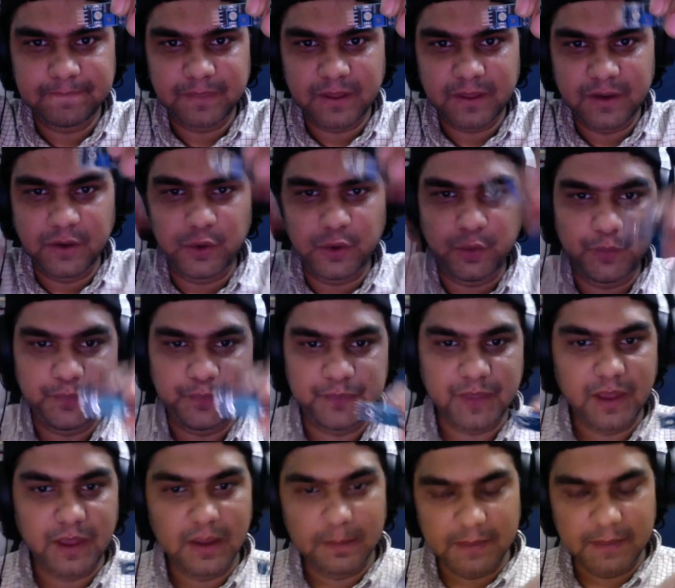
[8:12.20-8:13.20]
No,
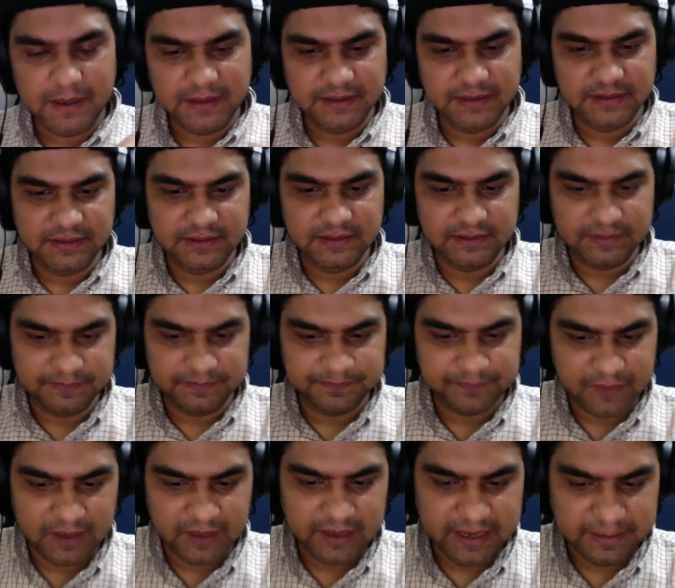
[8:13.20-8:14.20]
but
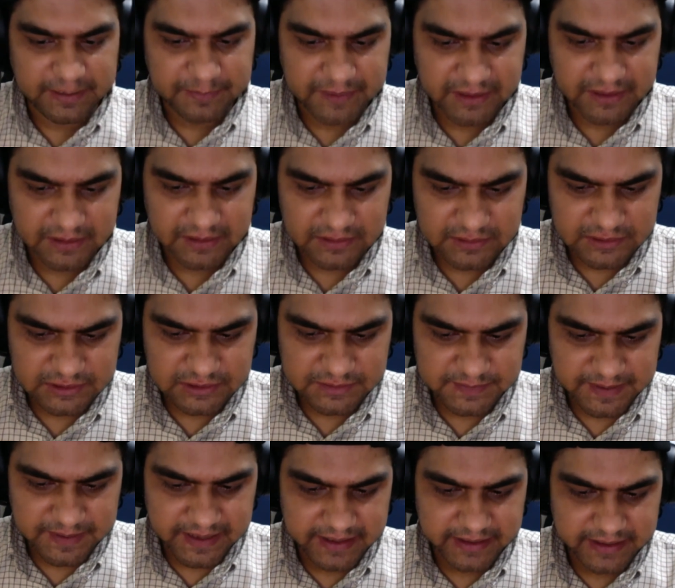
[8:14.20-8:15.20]
let me
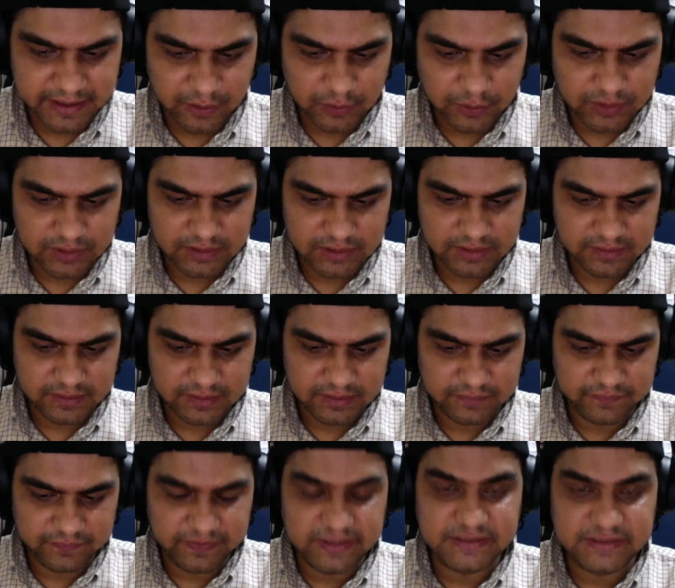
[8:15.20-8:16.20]
spell it out.
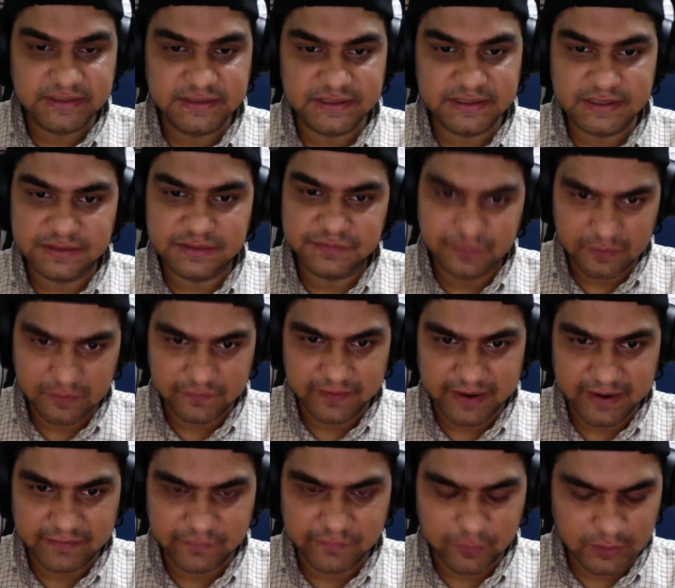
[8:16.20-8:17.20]
VCC is for
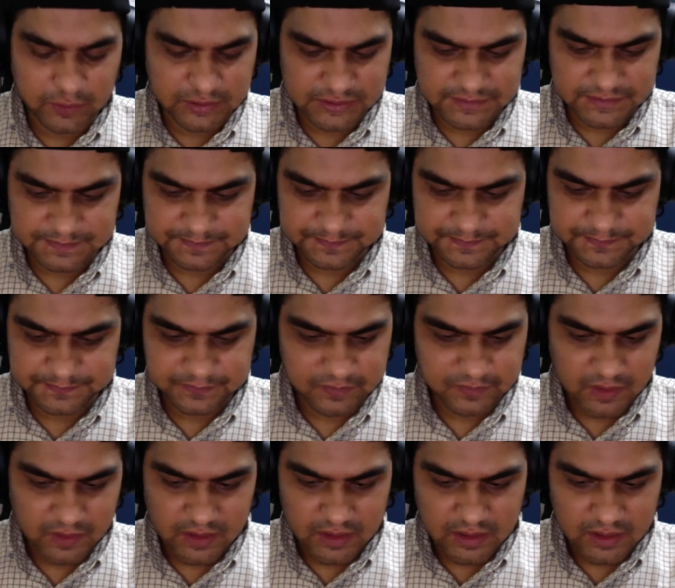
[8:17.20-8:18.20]
5 volts,
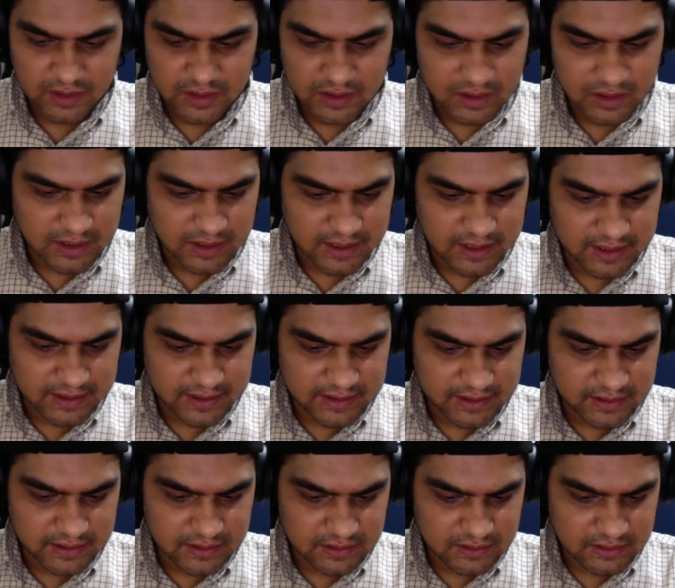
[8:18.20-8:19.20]
and
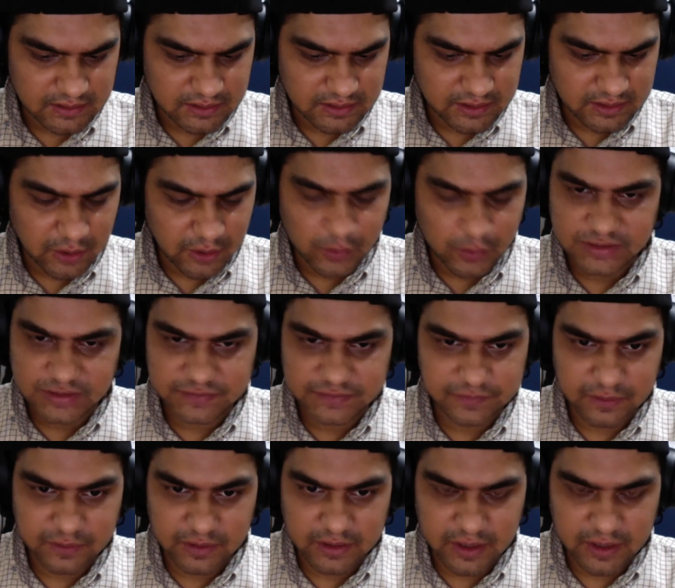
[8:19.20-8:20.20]
then ground is
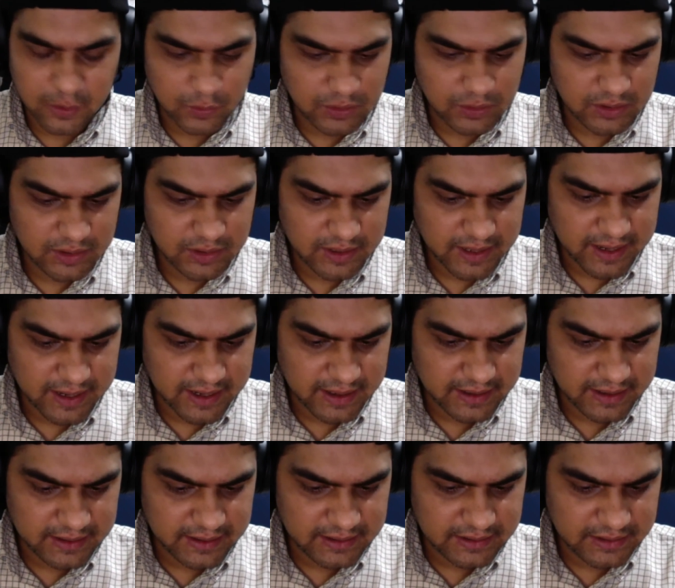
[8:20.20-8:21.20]
for ground, and
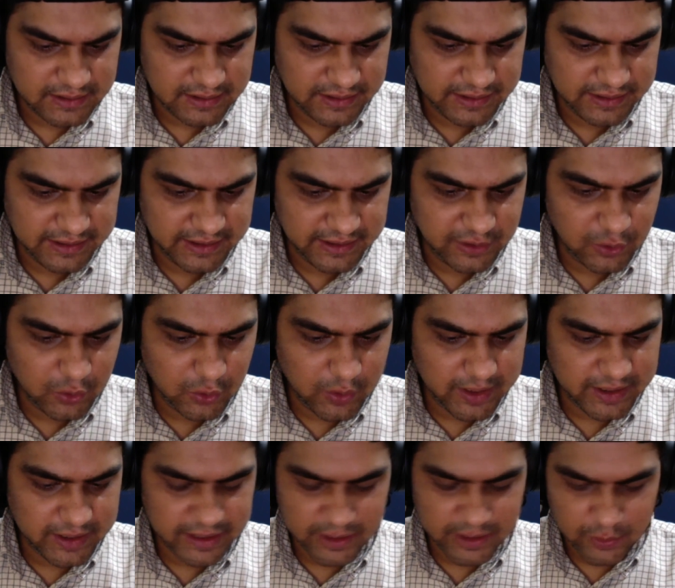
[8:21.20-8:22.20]
DO
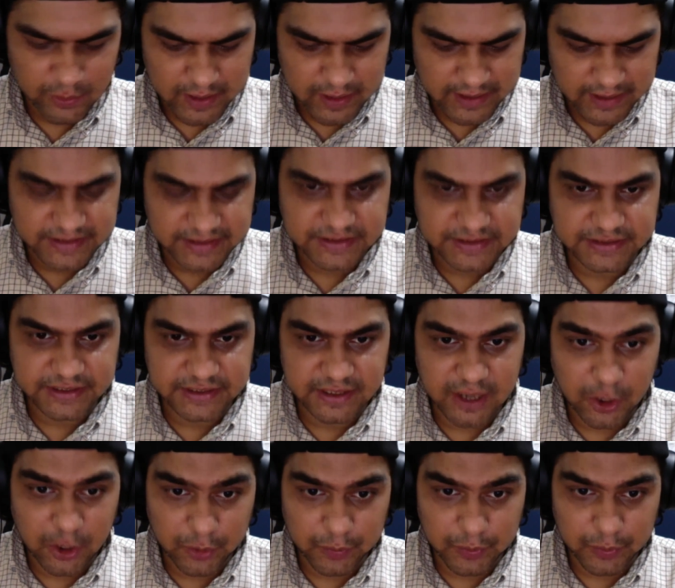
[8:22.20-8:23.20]
and AO are digital
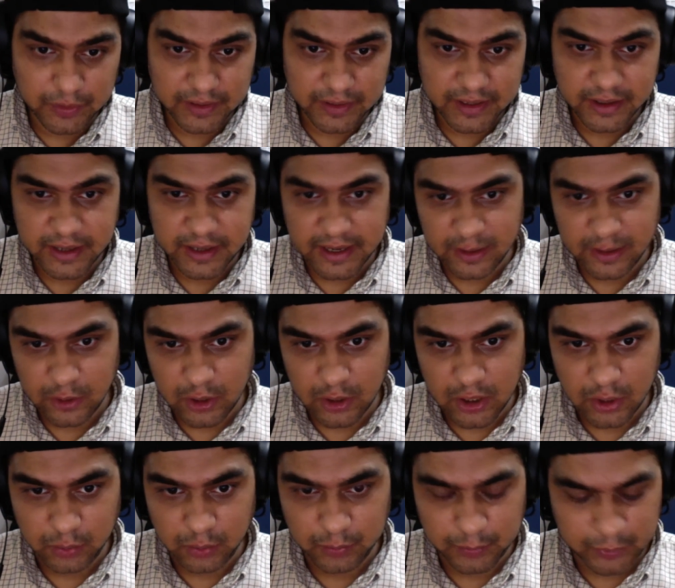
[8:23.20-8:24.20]
output and analog
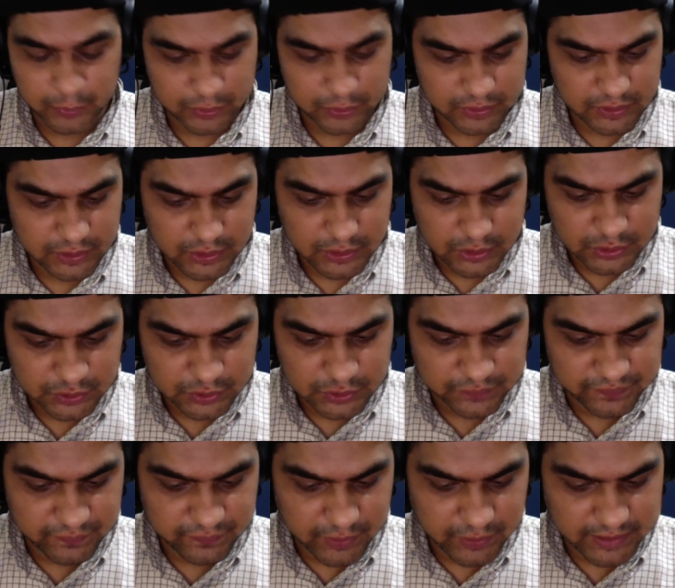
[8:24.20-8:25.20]
output. So if
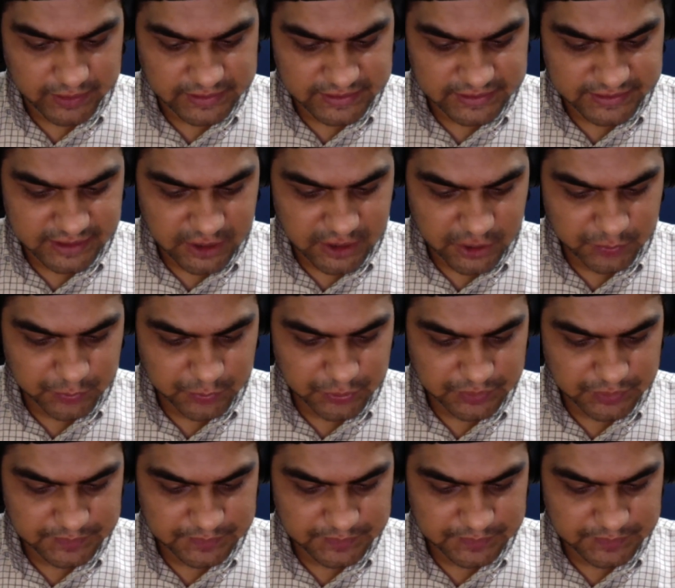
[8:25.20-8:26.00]
you want digital output,